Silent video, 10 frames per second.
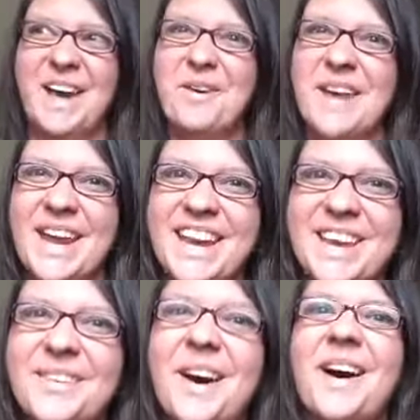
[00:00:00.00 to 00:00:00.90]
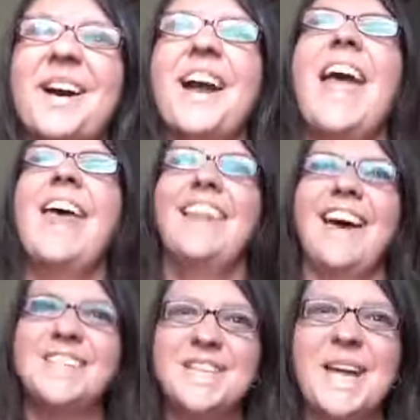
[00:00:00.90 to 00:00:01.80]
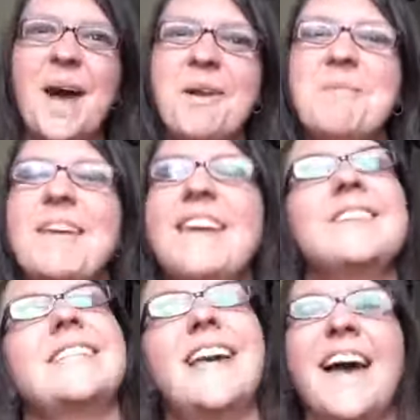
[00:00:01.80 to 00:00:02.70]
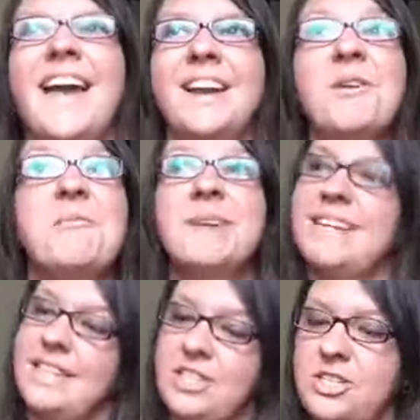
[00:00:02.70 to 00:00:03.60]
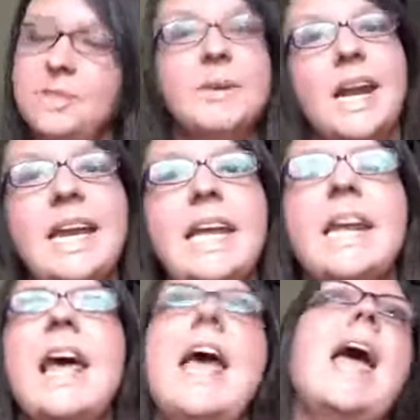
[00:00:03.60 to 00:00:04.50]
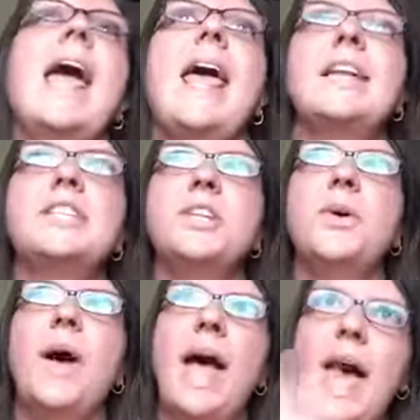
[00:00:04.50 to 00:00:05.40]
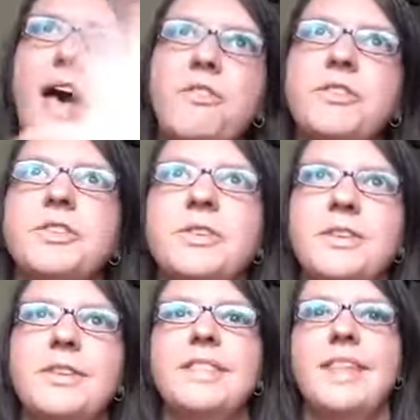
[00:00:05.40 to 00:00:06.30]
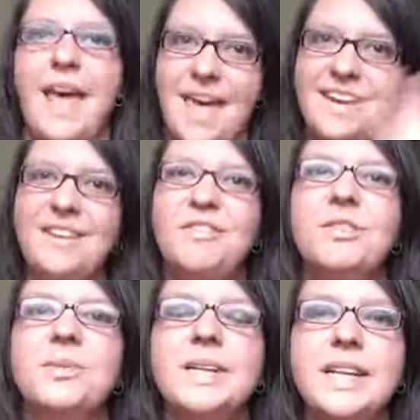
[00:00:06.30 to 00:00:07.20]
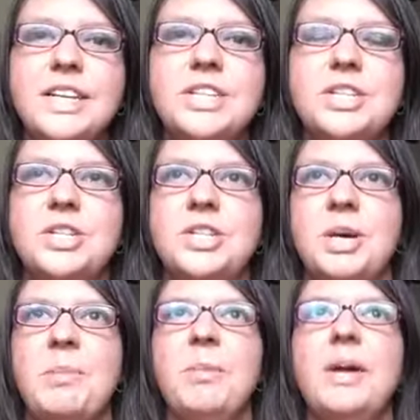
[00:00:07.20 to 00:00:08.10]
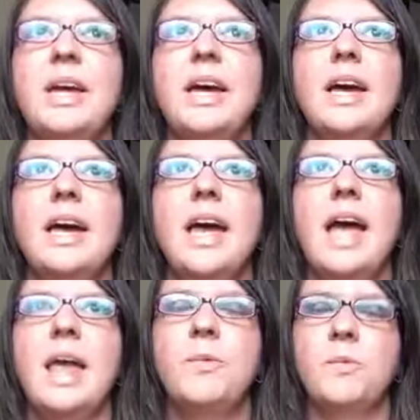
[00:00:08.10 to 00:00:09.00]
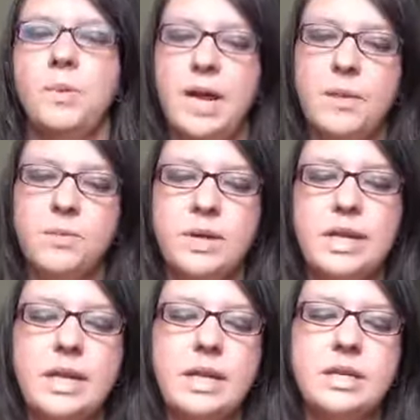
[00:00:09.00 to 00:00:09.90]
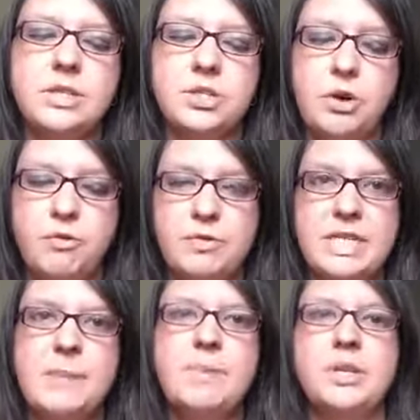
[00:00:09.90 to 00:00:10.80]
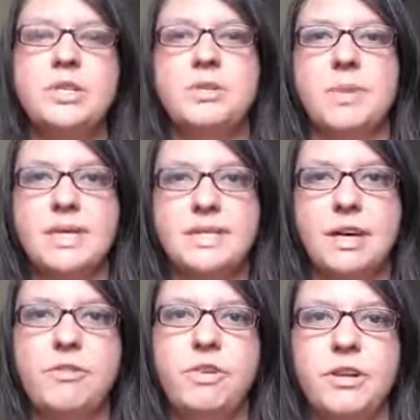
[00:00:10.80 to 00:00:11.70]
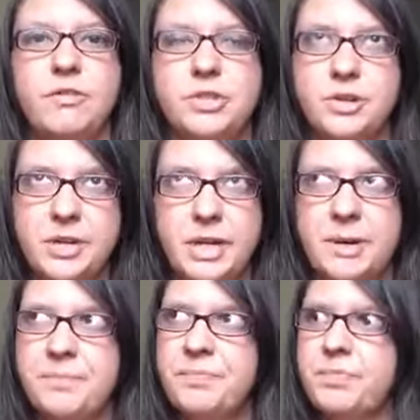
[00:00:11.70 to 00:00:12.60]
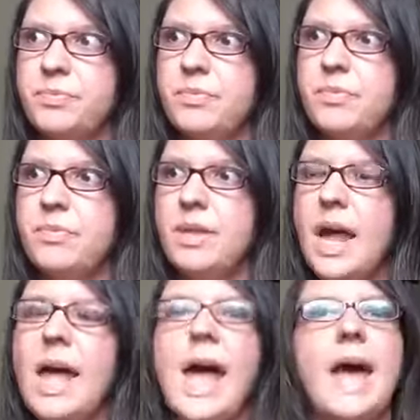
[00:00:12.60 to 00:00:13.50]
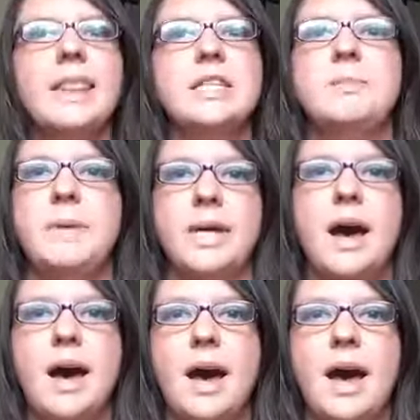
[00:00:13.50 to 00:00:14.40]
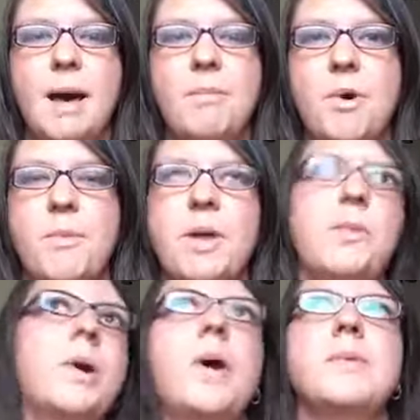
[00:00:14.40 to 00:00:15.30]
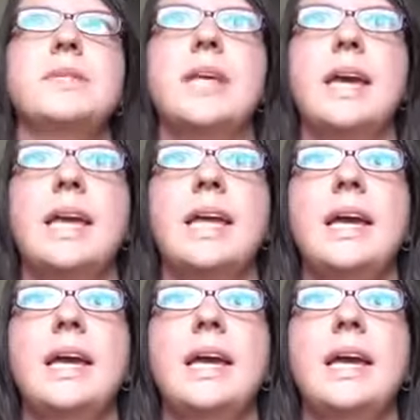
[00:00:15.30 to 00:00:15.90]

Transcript: when you are lashing out at me? And I was like, I know, but it's just what I need. And so after the end of the relationship, and when I really dove deep into my self-love journey, I had this big aha moment where I was like,